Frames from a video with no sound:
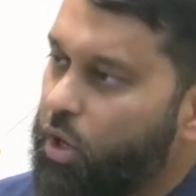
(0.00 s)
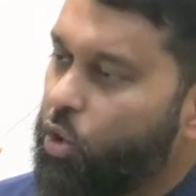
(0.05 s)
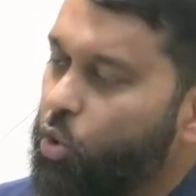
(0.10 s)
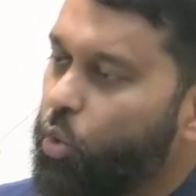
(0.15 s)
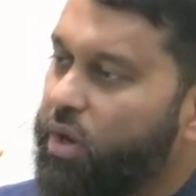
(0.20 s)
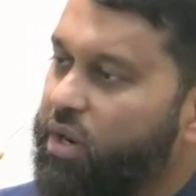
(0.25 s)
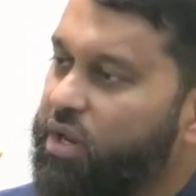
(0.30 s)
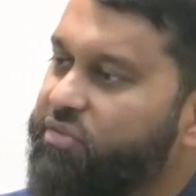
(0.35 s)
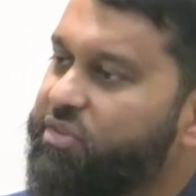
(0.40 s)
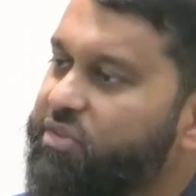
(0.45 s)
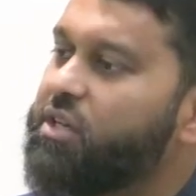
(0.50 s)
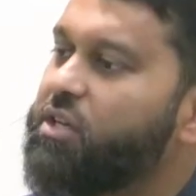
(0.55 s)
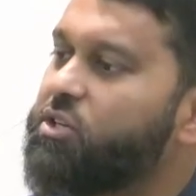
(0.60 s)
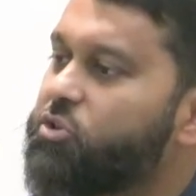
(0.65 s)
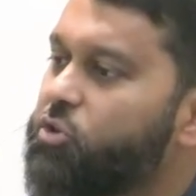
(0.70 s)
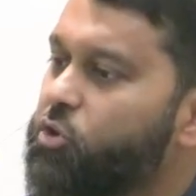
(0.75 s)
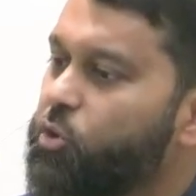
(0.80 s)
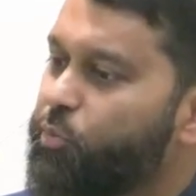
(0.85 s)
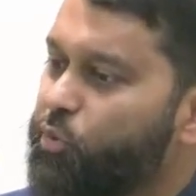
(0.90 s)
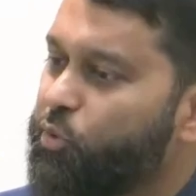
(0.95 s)
one of the
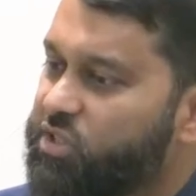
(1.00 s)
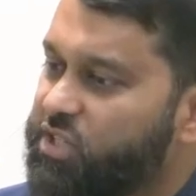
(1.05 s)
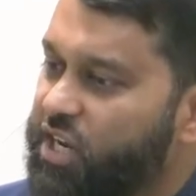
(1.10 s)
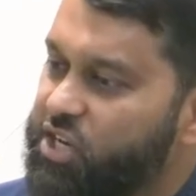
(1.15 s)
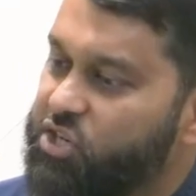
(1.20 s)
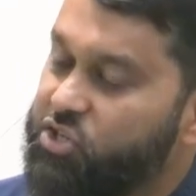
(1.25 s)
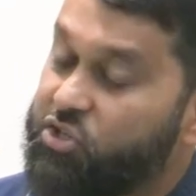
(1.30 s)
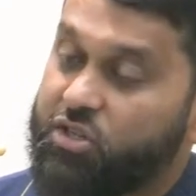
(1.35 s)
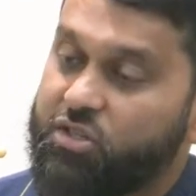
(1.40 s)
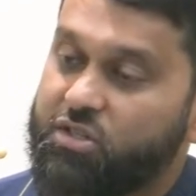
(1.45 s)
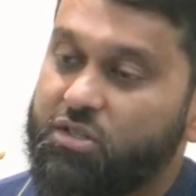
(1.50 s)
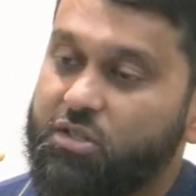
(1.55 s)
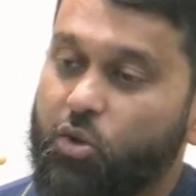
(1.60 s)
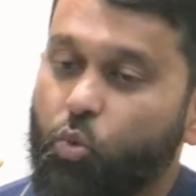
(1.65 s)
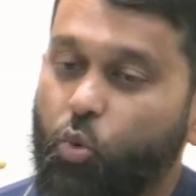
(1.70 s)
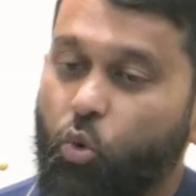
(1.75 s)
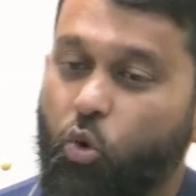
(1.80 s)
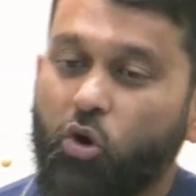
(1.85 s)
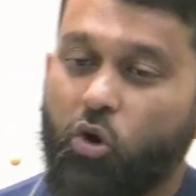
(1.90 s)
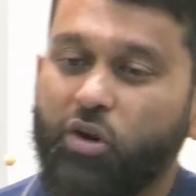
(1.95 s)
interpretations, the
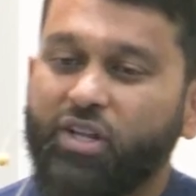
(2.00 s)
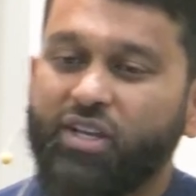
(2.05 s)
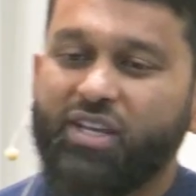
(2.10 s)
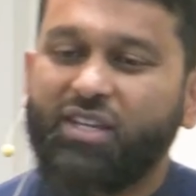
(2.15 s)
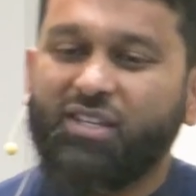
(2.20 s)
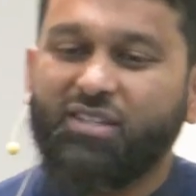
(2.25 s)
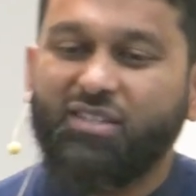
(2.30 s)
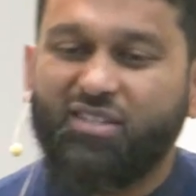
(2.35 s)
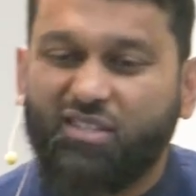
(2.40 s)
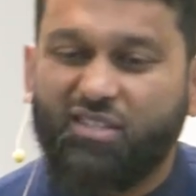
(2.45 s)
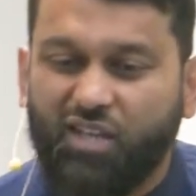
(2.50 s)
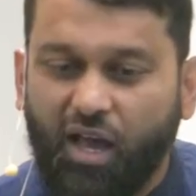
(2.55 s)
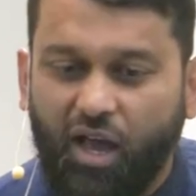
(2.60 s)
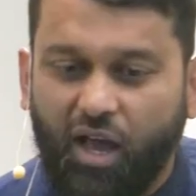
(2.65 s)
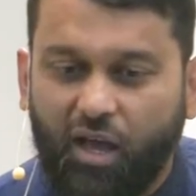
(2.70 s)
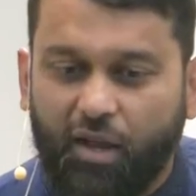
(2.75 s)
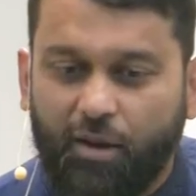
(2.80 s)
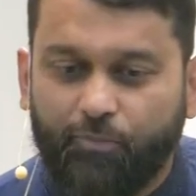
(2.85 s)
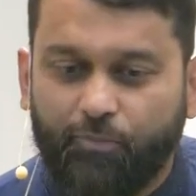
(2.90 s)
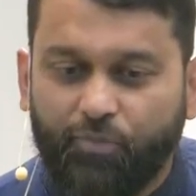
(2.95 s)
word
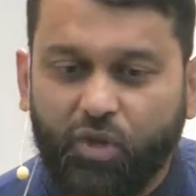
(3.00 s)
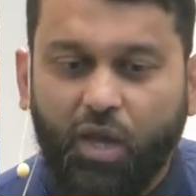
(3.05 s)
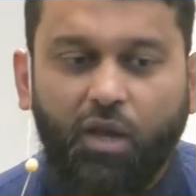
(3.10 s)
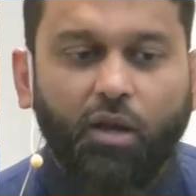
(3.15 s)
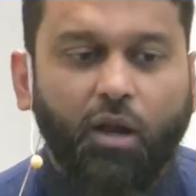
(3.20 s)
insan